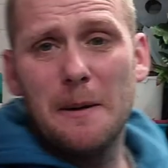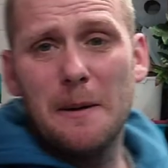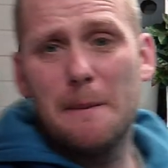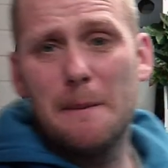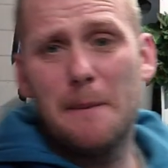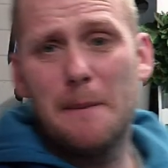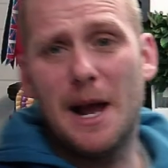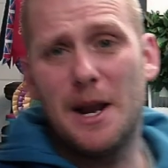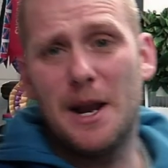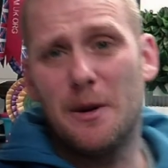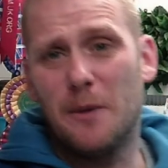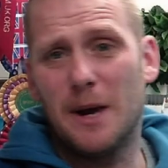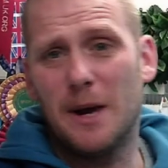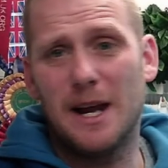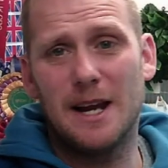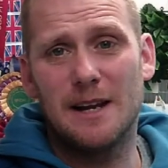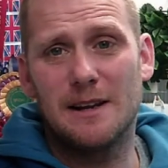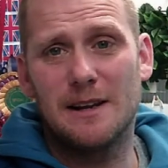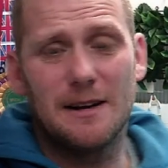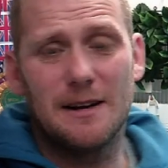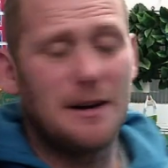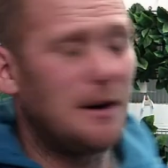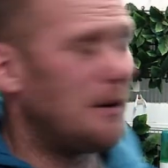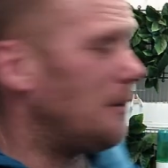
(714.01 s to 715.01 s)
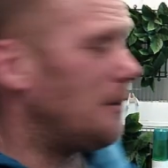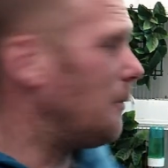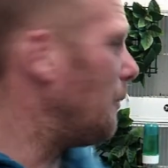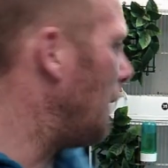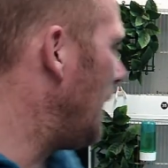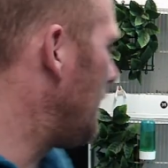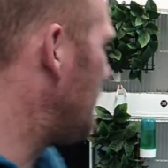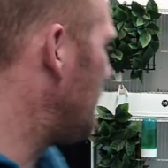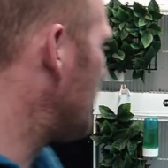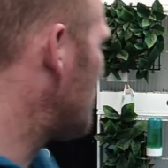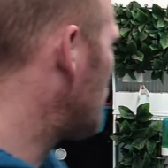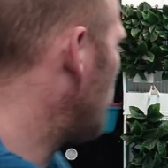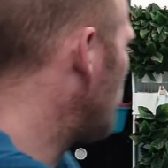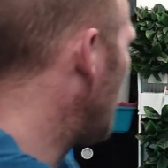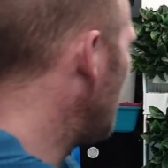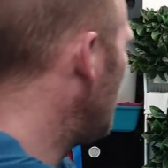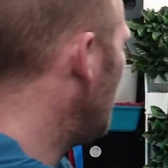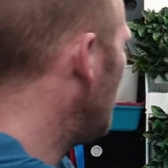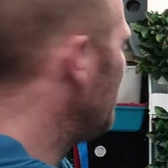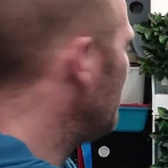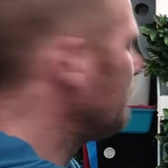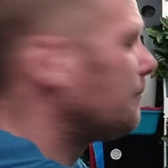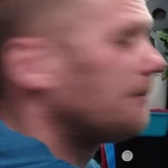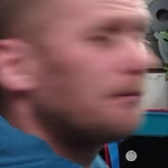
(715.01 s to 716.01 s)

But anyway, weather's weather